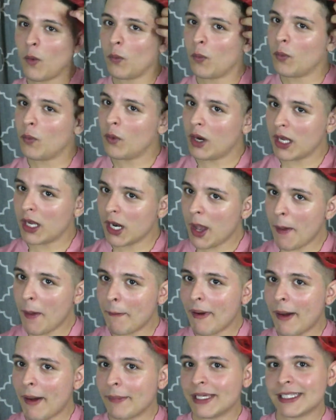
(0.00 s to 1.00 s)
What up,
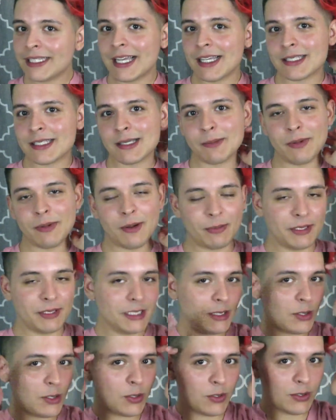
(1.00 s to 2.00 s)
mamitas and
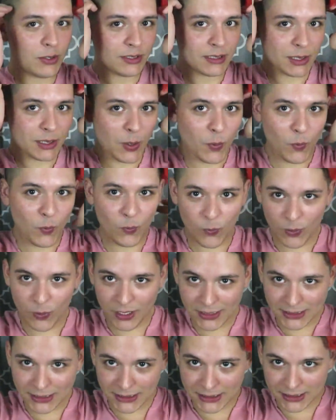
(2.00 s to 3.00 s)
papitos?
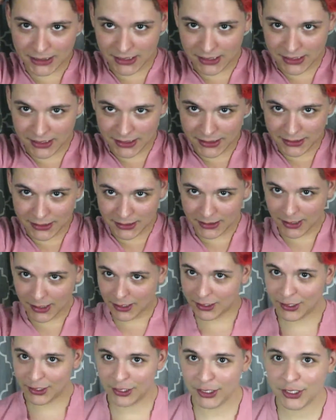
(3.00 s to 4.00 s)
What is
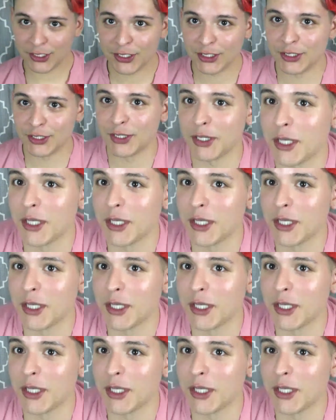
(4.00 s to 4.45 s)
good?